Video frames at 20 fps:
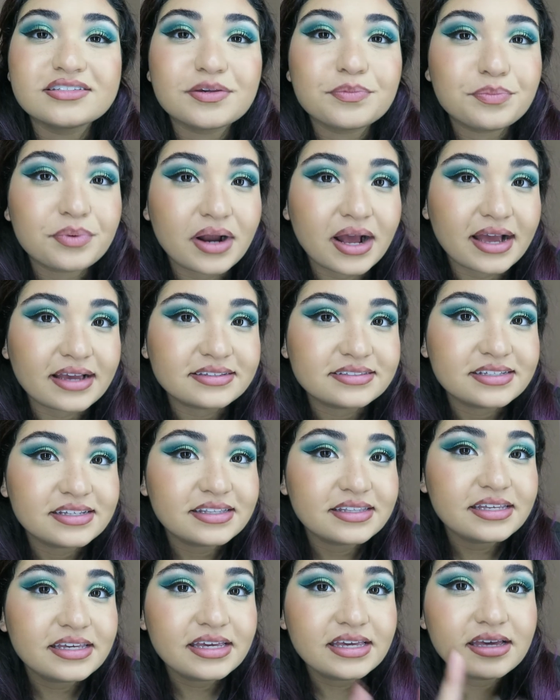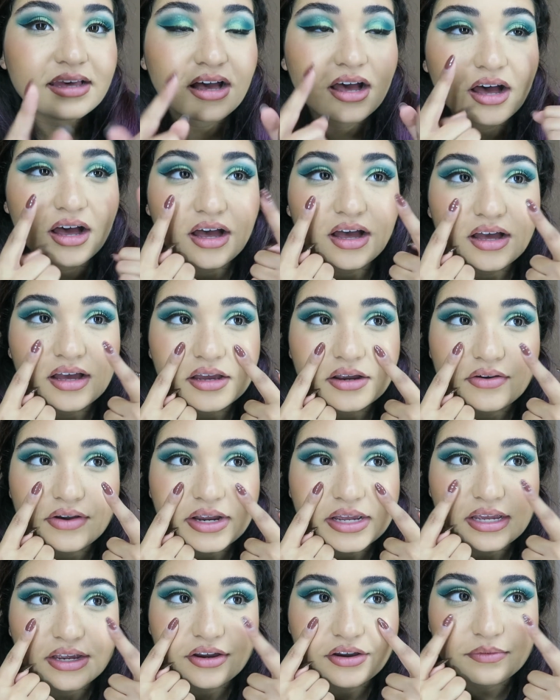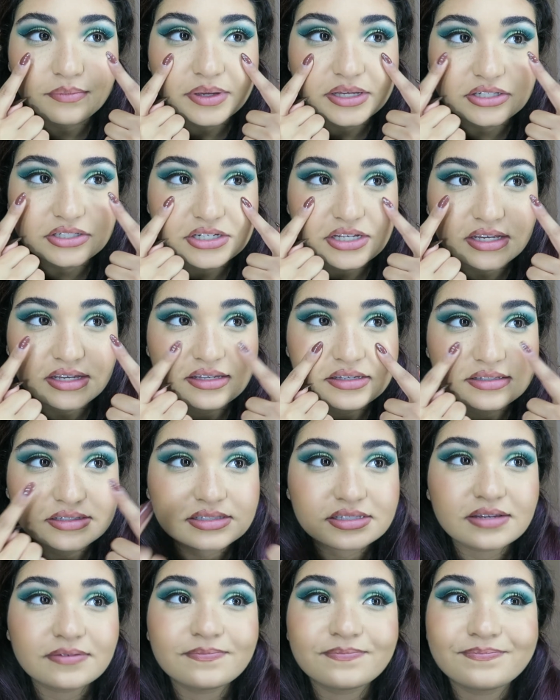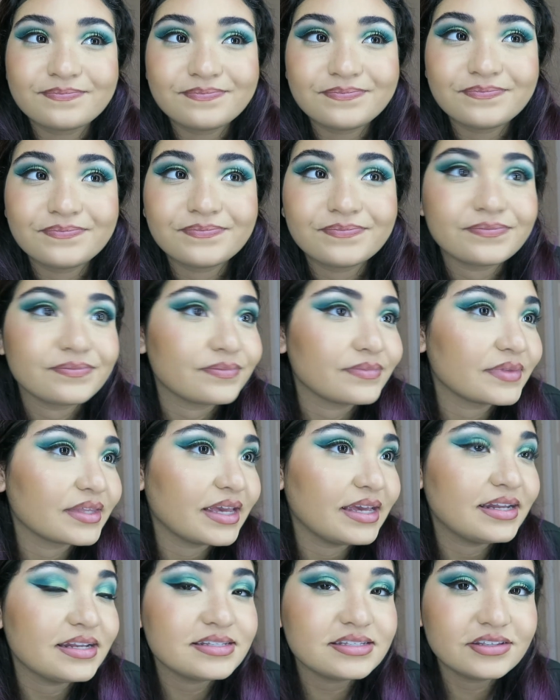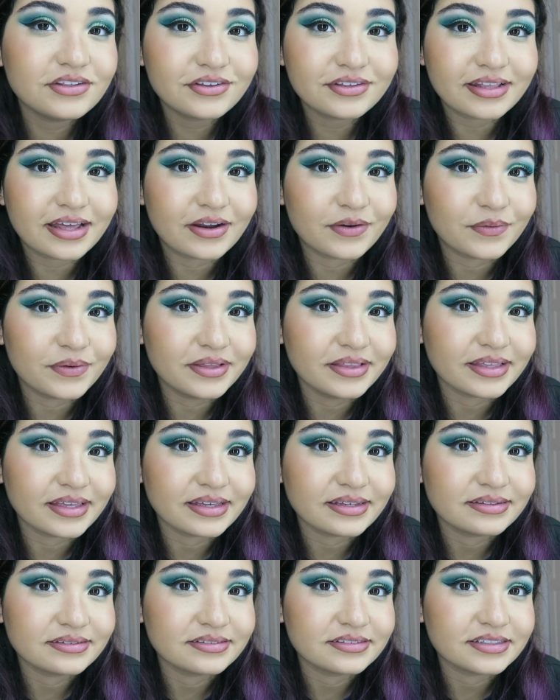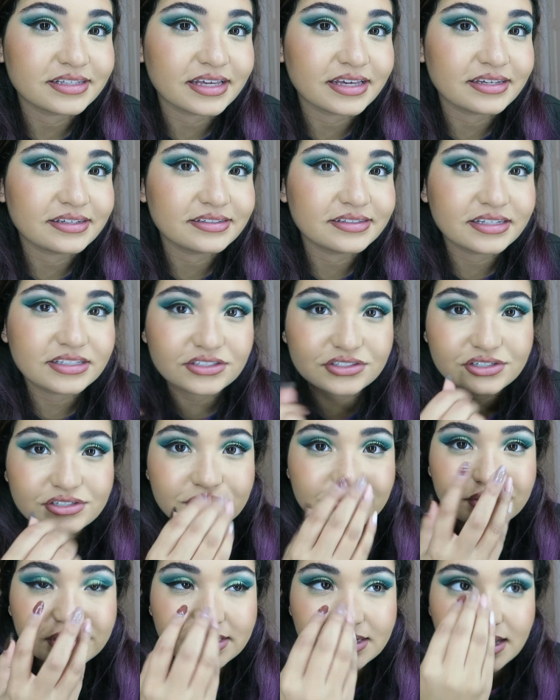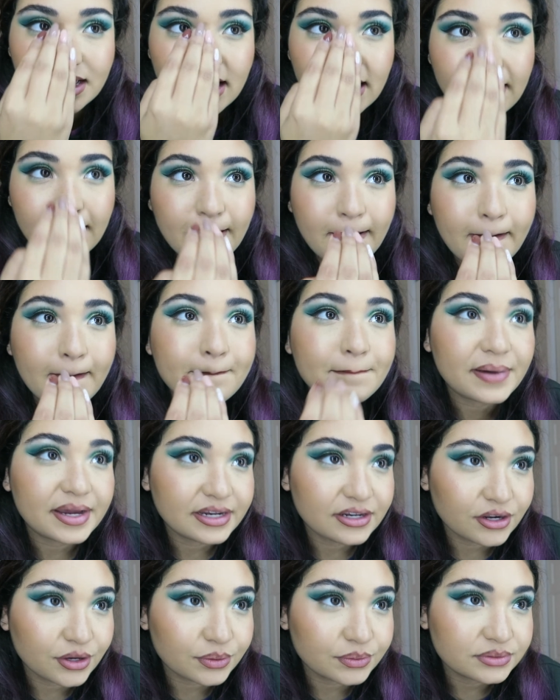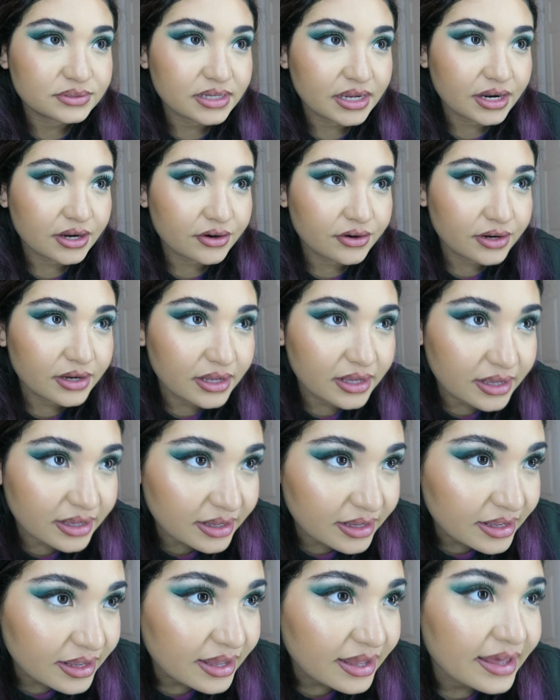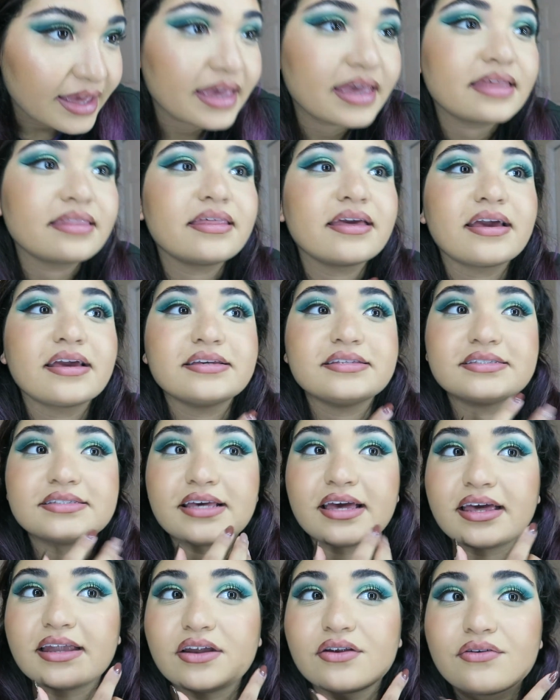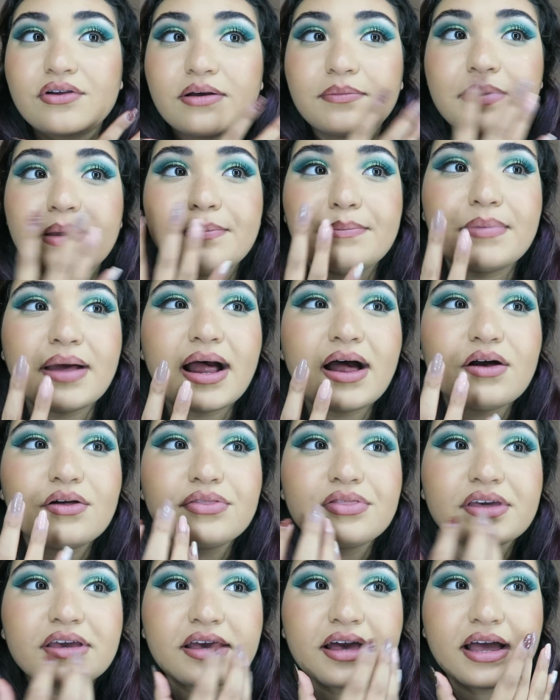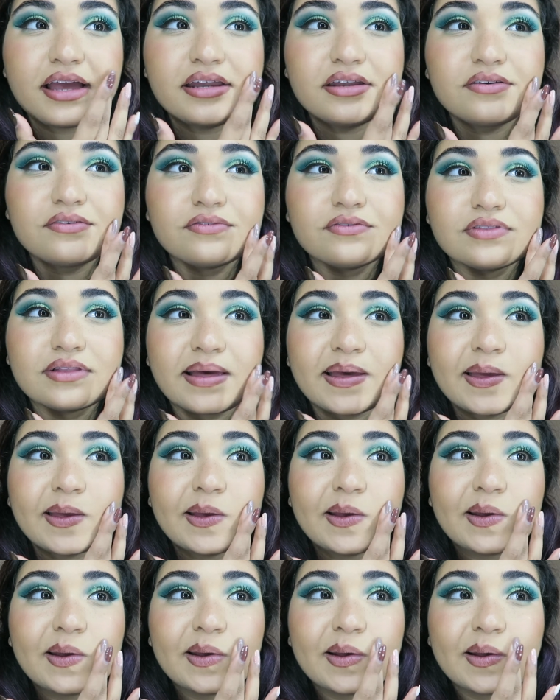Surprisingly, right here on my cheeks, it doesn't look that oily. Like, it's just really my nose area, and like I said, around my mouth it kind of like